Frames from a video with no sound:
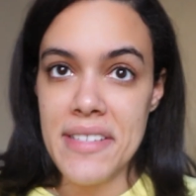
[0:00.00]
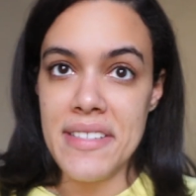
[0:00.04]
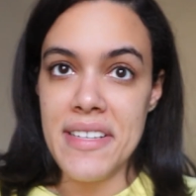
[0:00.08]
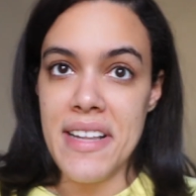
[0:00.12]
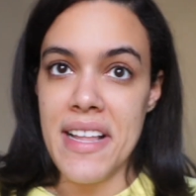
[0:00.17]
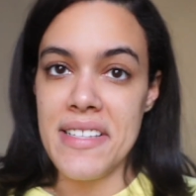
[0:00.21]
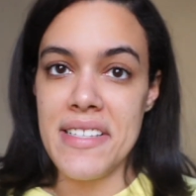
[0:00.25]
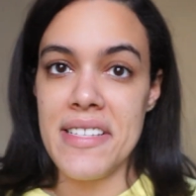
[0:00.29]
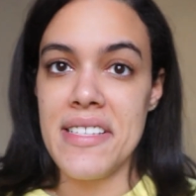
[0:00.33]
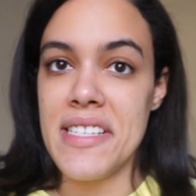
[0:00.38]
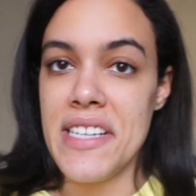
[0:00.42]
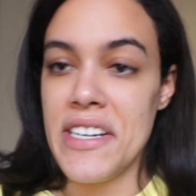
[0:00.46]

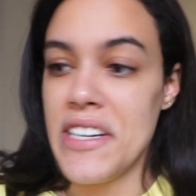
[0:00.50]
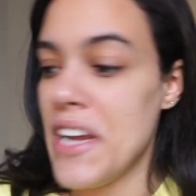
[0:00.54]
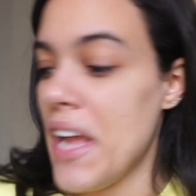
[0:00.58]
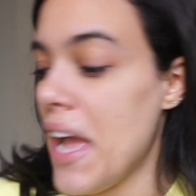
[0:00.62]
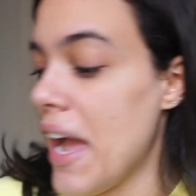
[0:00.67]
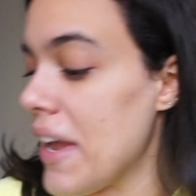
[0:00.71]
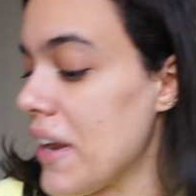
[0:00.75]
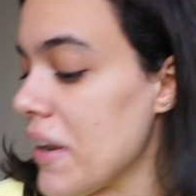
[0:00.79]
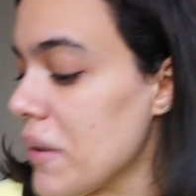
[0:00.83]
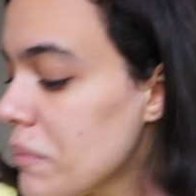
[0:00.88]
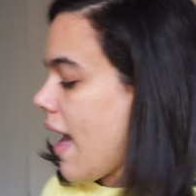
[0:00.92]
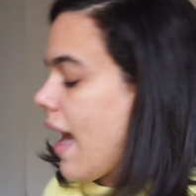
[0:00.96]
necessary
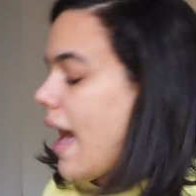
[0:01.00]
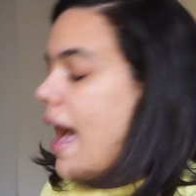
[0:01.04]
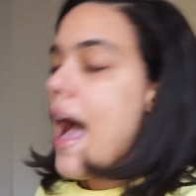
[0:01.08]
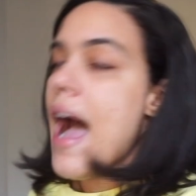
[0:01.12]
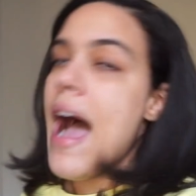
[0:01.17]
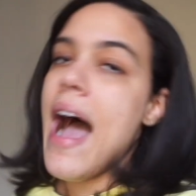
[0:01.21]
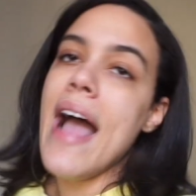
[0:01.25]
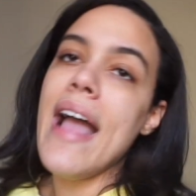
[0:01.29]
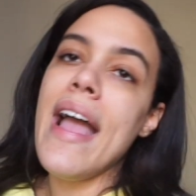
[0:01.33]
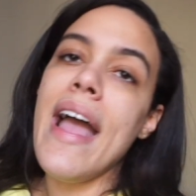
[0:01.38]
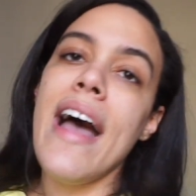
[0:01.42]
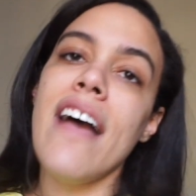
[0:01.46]
item.
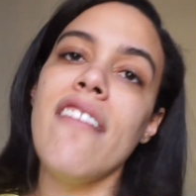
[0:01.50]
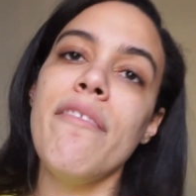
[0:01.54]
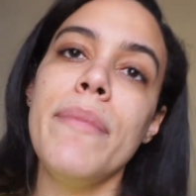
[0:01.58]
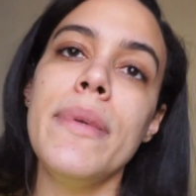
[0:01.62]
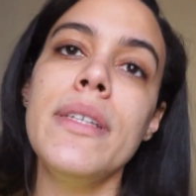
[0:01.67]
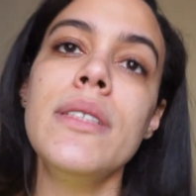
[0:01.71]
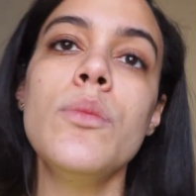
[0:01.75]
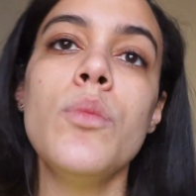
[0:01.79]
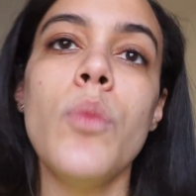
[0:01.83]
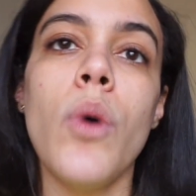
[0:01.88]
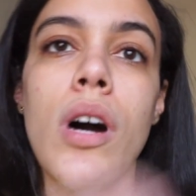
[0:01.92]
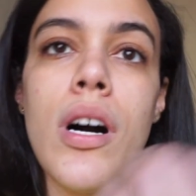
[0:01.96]
I have
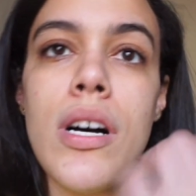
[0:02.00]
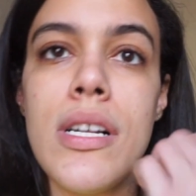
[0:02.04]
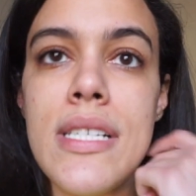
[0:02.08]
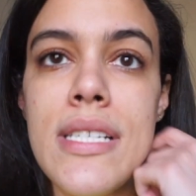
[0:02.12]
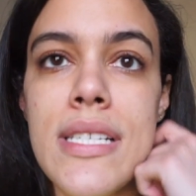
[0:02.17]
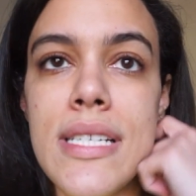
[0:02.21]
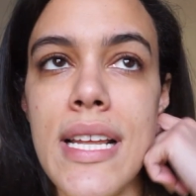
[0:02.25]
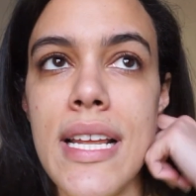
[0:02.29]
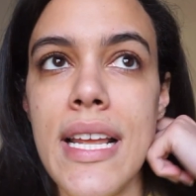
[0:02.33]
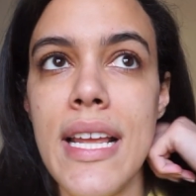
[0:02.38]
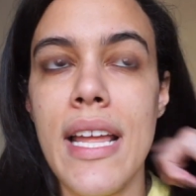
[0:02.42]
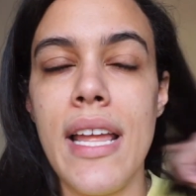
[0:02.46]
been
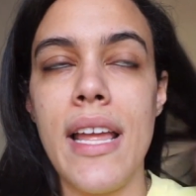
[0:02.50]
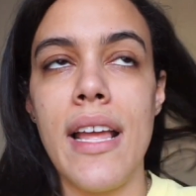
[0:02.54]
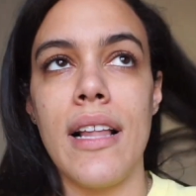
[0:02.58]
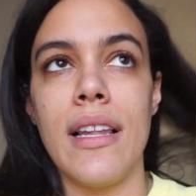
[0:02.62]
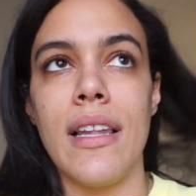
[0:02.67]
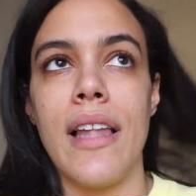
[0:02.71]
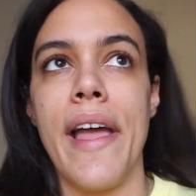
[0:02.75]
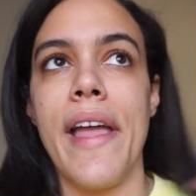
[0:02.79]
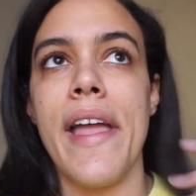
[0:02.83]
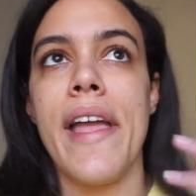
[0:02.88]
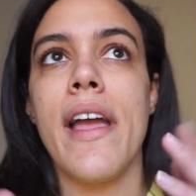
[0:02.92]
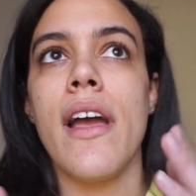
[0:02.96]

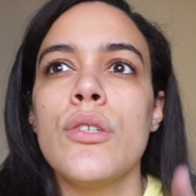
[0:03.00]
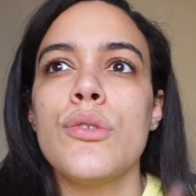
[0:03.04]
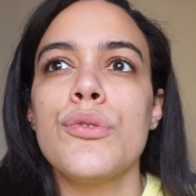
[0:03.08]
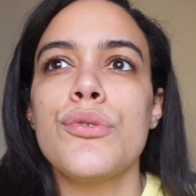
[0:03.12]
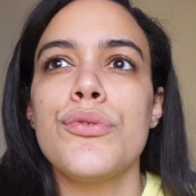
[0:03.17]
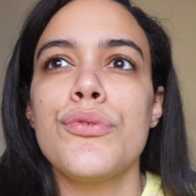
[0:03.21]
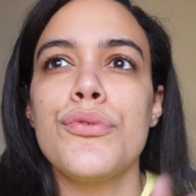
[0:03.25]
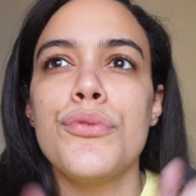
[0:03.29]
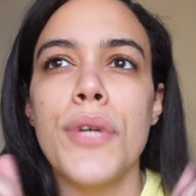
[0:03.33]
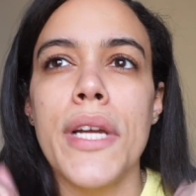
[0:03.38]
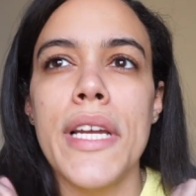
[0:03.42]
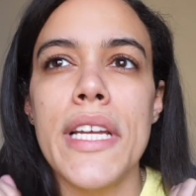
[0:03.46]
wanting like
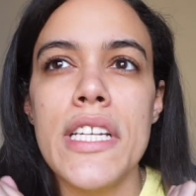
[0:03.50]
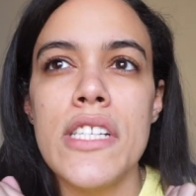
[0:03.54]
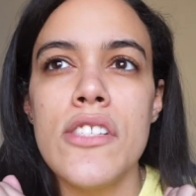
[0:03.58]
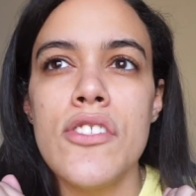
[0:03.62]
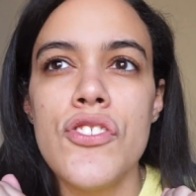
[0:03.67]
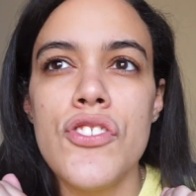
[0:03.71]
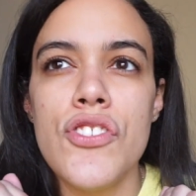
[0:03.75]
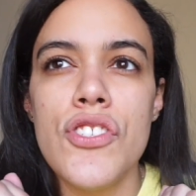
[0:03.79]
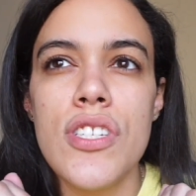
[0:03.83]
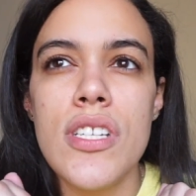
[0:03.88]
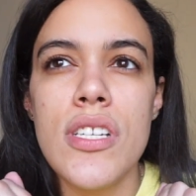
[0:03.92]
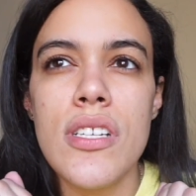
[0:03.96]

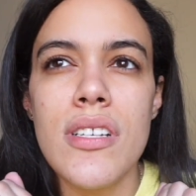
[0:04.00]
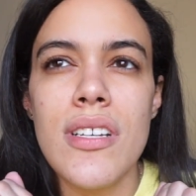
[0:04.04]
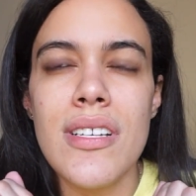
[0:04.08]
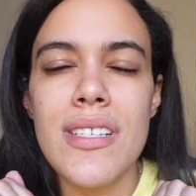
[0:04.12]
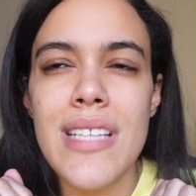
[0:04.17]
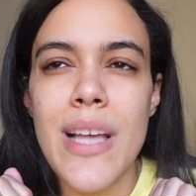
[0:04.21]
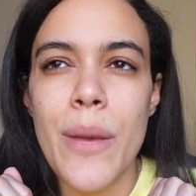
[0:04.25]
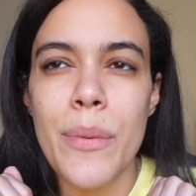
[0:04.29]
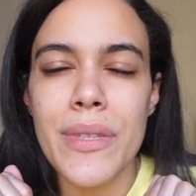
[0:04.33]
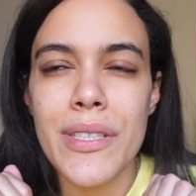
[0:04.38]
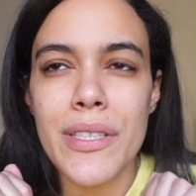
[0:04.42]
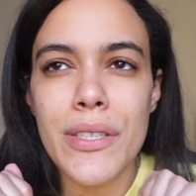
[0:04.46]
ridged,
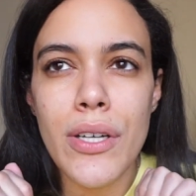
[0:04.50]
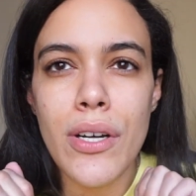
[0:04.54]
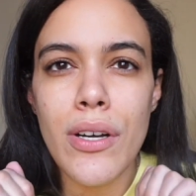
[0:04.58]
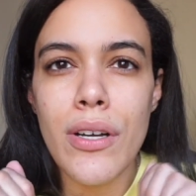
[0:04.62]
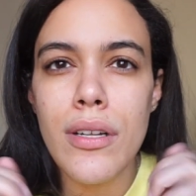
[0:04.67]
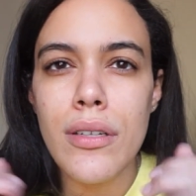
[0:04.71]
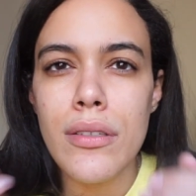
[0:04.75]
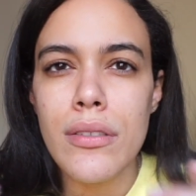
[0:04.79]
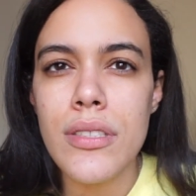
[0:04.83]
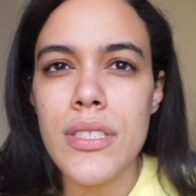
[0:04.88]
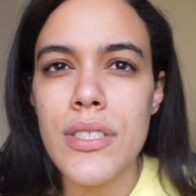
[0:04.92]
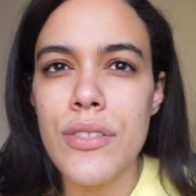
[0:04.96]
is that what they're
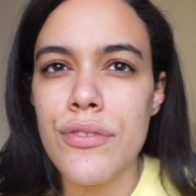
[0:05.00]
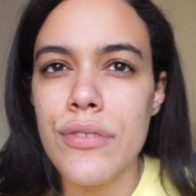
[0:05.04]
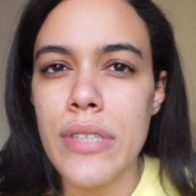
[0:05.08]
called?